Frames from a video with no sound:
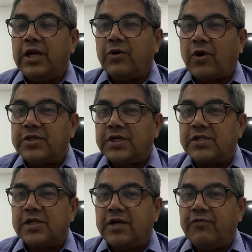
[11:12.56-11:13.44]
not
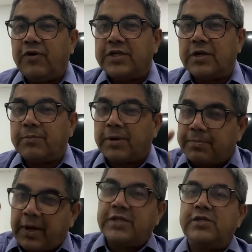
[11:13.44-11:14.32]
just the inflation,
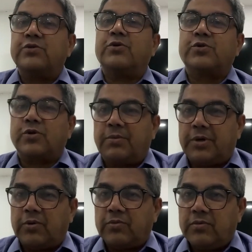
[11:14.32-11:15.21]
but prices also come
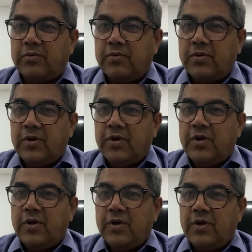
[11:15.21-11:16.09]
down.
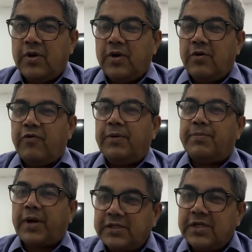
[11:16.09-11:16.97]
When
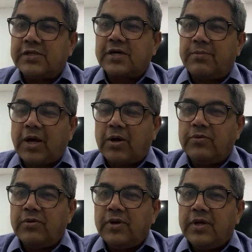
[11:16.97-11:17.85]
prices come
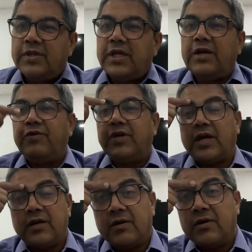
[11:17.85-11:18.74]
down, then we
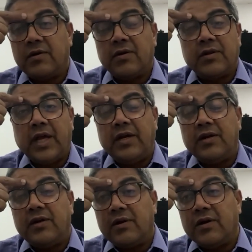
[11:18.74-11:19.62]
can
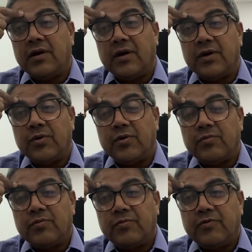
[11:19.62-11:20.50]
lower
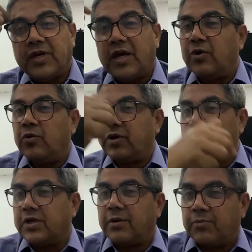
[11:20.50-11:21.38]
the
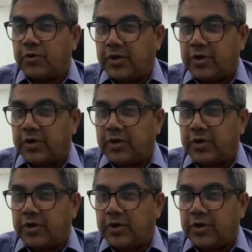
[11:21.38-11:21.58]
repo.